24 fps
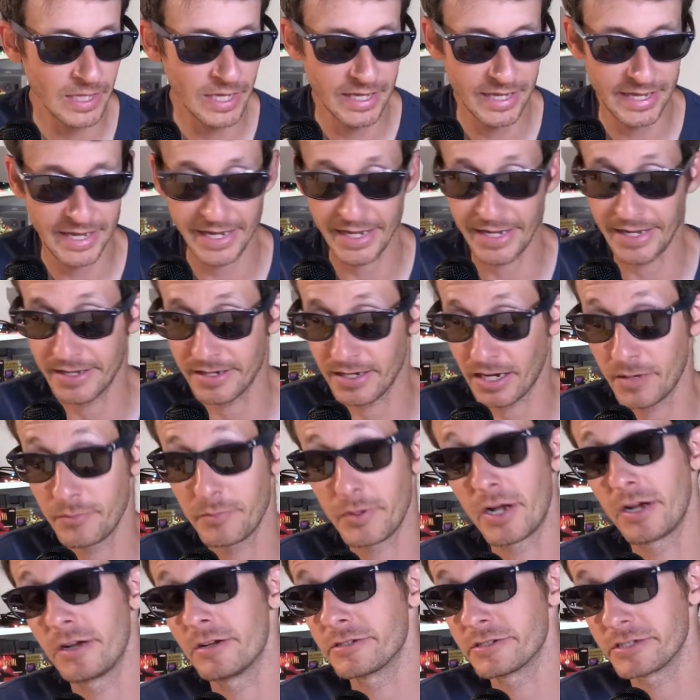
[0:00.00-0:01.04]
And I
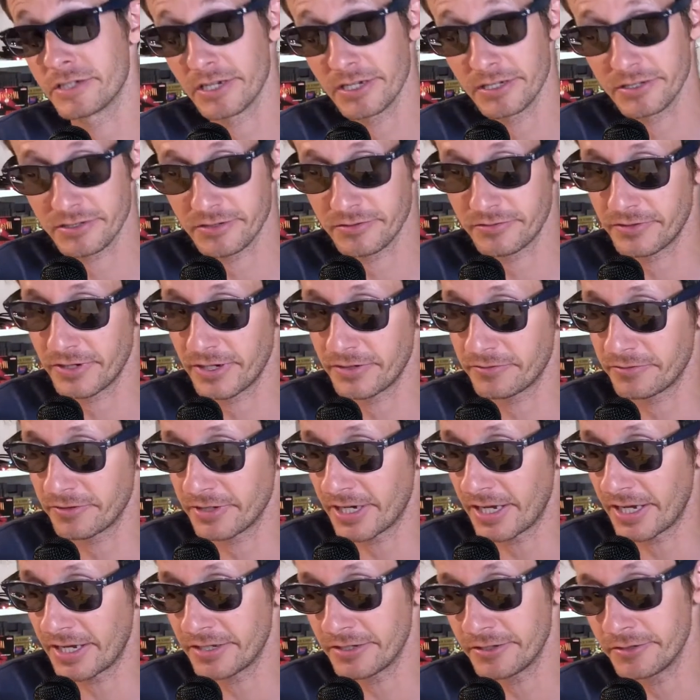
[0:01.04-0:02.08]
apologize if I
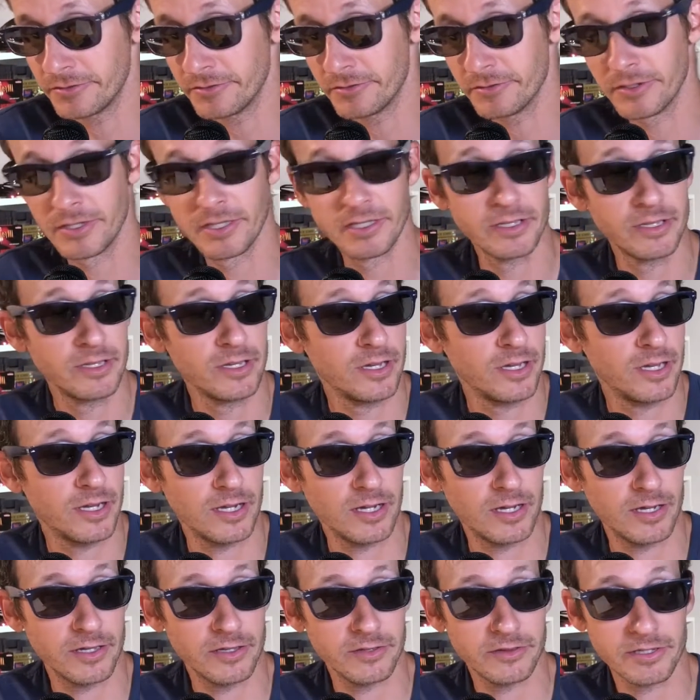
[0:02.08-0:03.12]
forgot you.
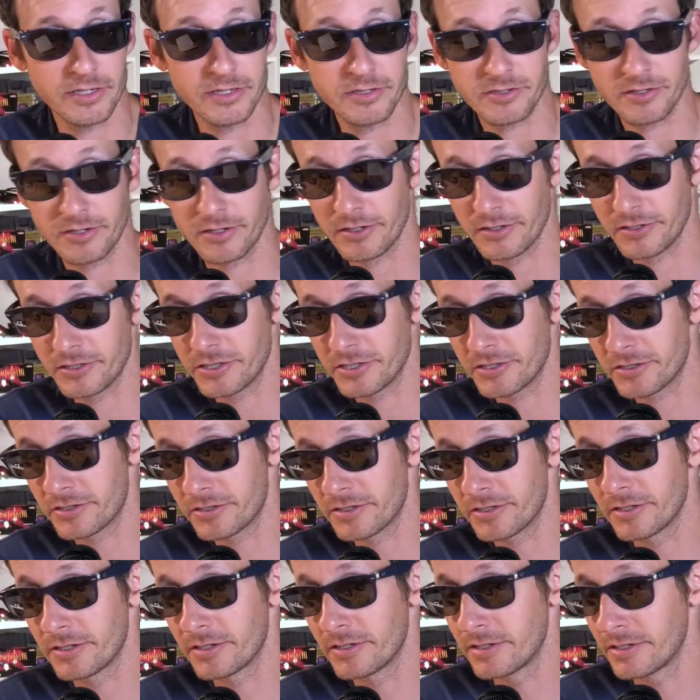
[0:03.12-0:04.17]
These are
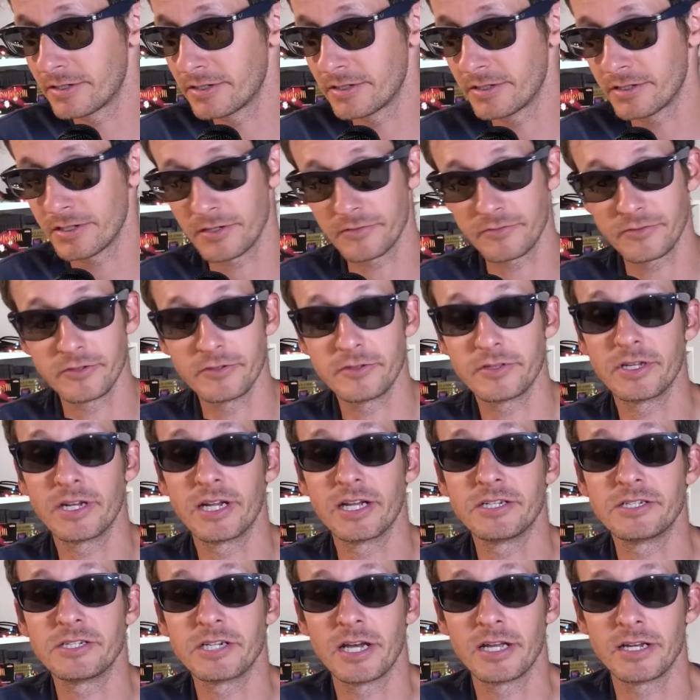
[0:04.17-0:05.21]
just a few that I
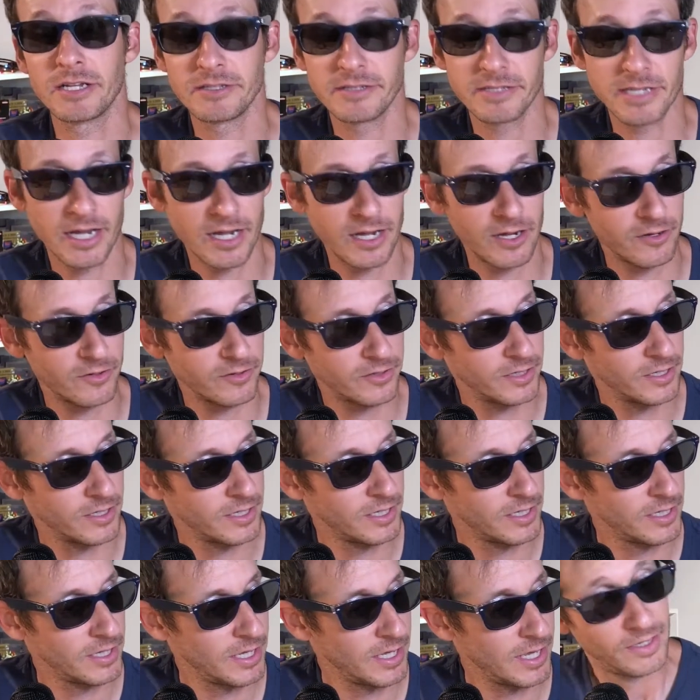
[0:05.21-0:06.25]
jotted down.
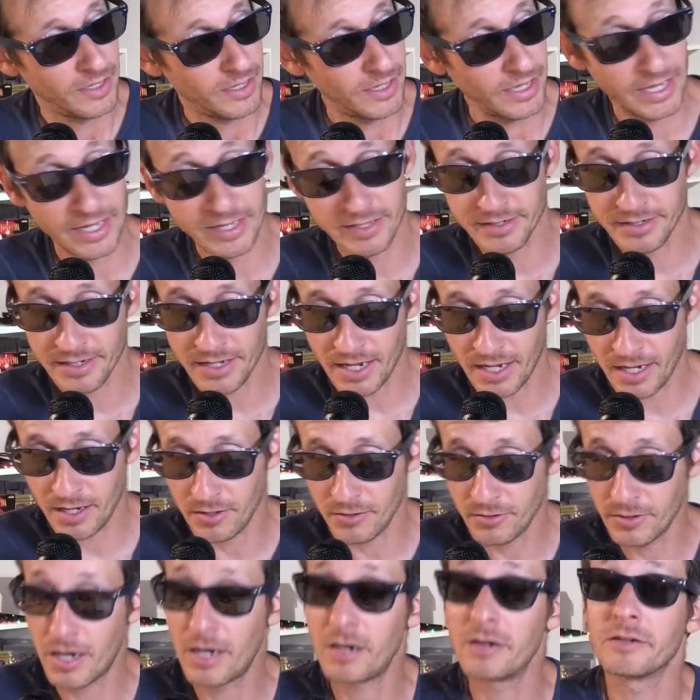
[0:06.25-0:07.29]
And
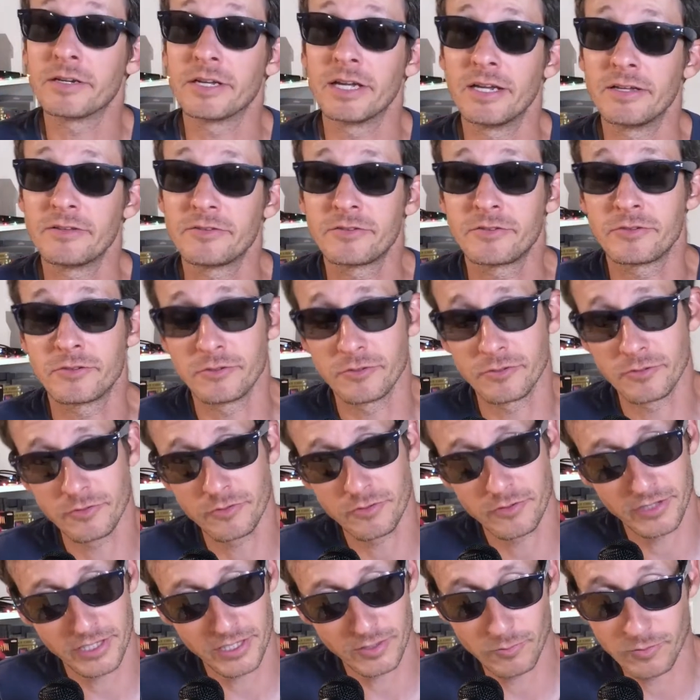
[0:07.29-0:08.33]
now I'll get to
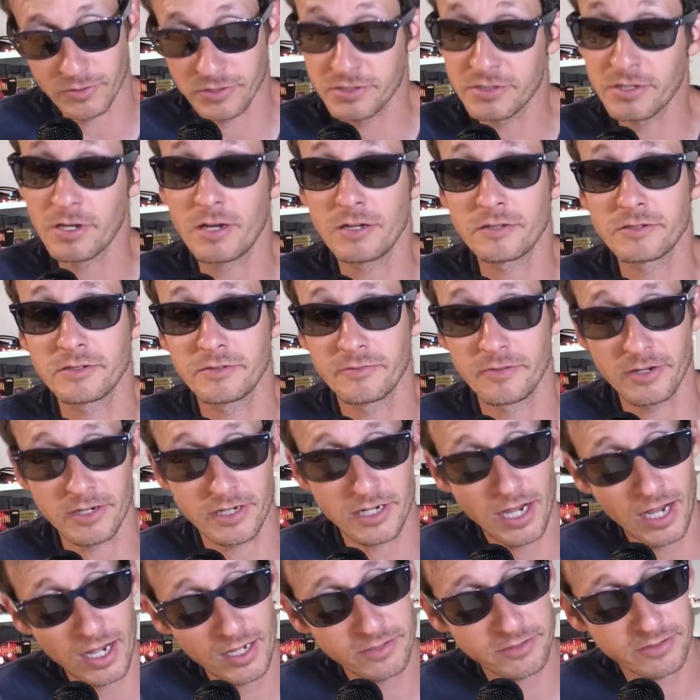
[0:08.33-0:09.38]
the results of our
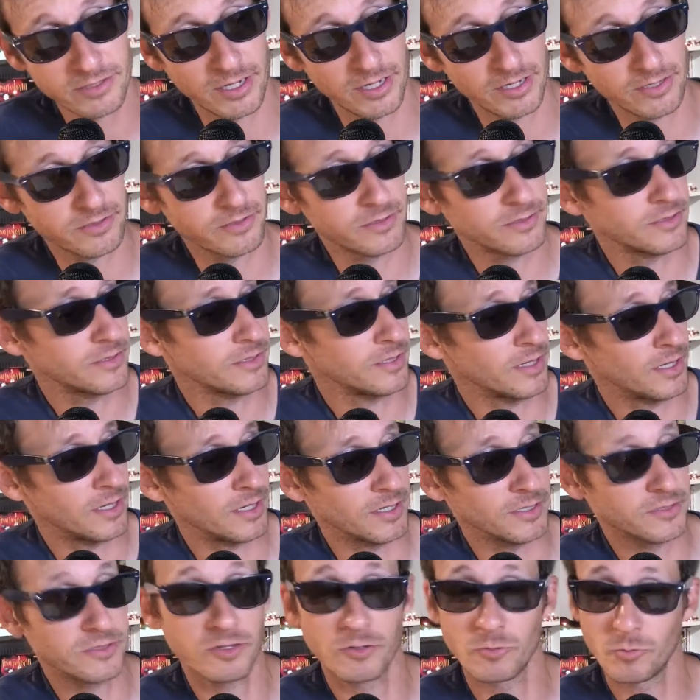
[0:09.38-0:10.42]
contest.
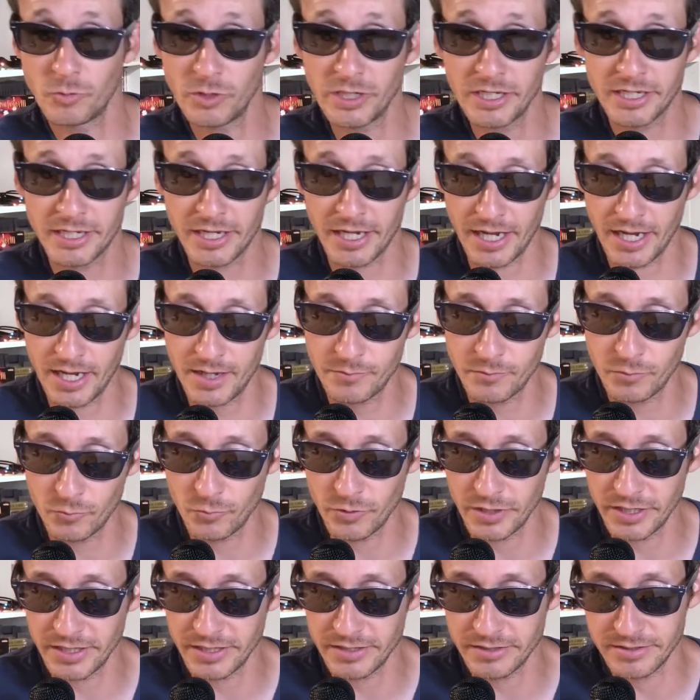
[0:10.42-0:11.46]
To recap,
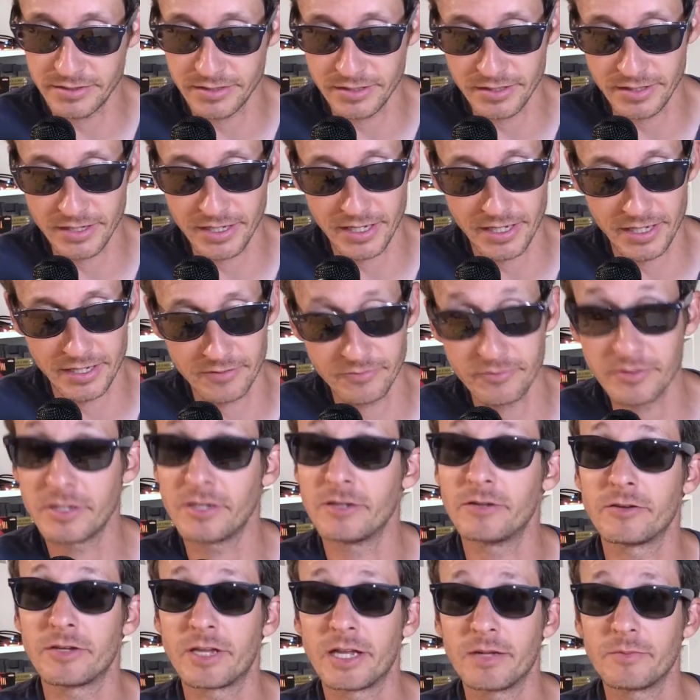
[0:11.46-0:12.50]
we did a
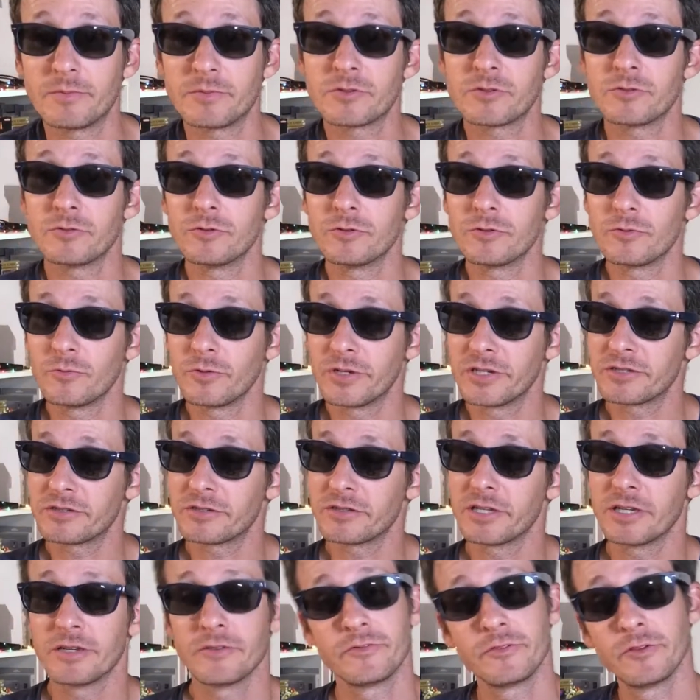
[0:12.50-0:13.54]
video game tour
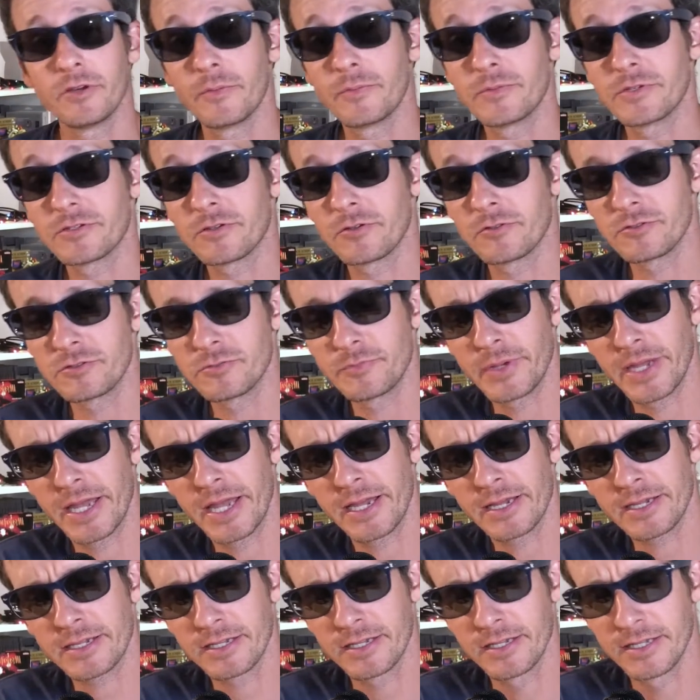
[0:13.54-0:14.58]
recently, a few episodes
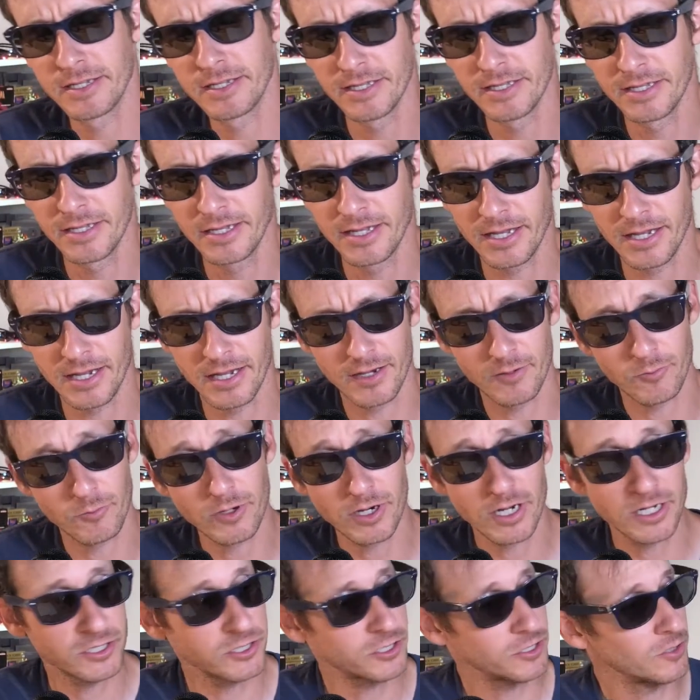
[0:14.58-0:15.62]
back, where
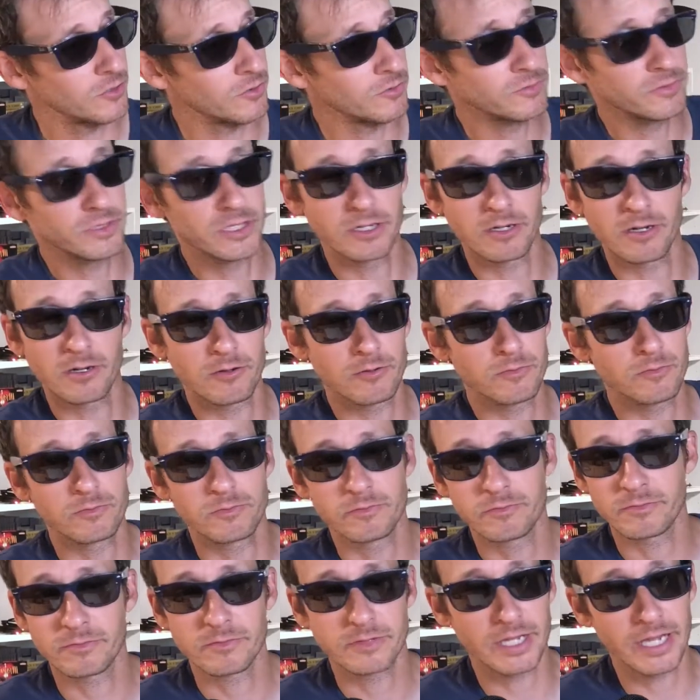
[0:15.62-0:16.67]
I showed,
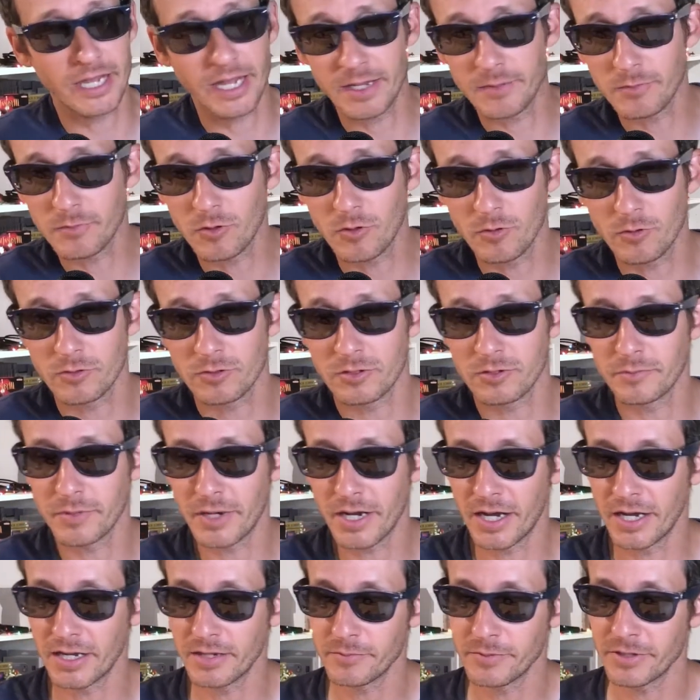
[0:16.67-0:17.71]
the game corner
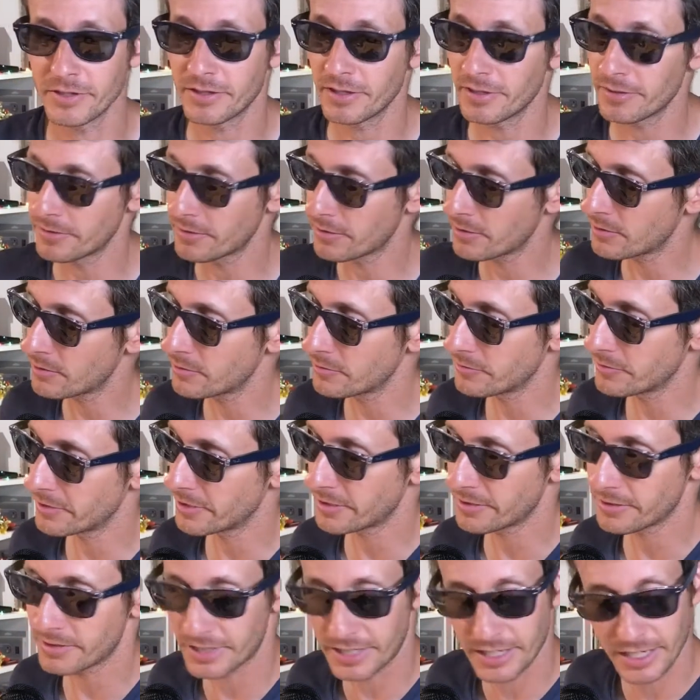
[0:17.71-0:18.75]
behind me there,
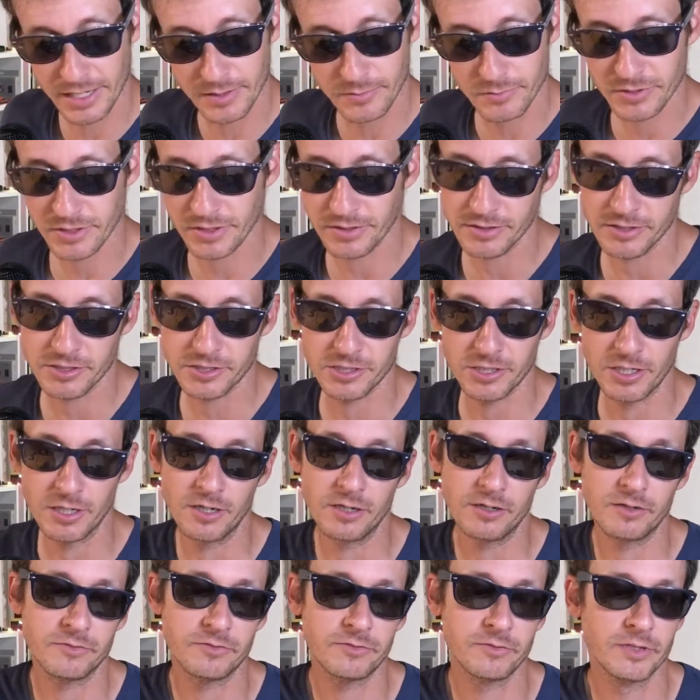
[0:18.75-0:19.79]
including the games on the
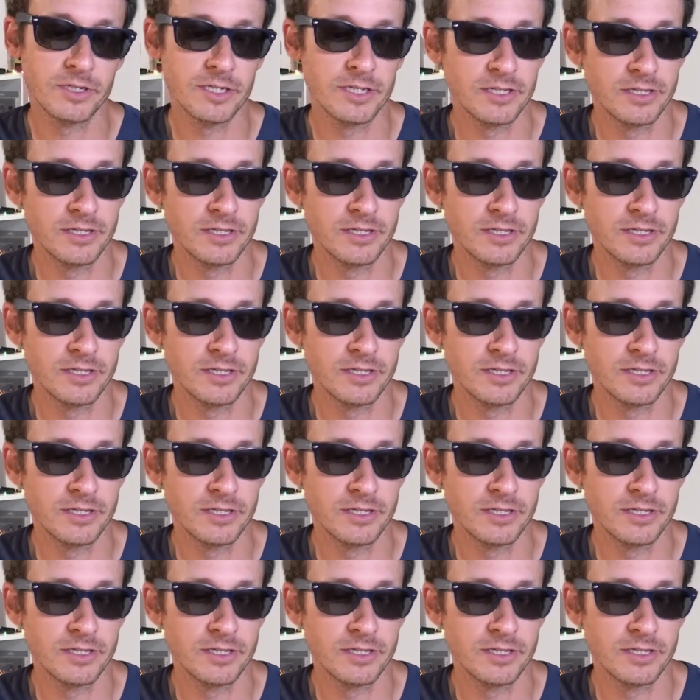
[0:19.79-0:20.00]
shelf.